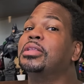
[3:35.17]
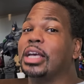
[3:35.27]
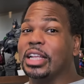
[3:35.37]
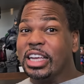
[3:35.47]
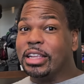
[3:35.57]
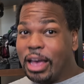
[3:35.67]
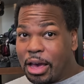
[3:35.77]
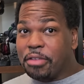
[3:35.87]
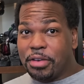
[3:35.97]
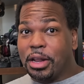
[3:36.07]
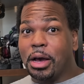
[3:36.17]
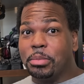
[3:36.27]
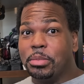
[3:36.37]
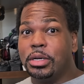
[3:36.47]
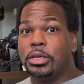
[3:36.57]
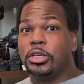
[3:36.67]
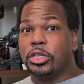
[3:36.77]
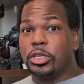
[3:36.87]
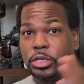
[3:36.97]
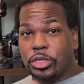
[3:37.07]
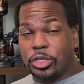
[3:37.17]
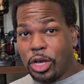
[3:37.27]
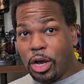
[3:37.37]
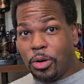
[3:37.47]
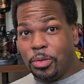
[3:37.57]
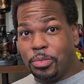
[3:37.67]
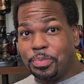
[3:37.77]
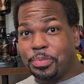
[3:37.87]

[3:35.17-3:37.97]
They didn't F it up. So,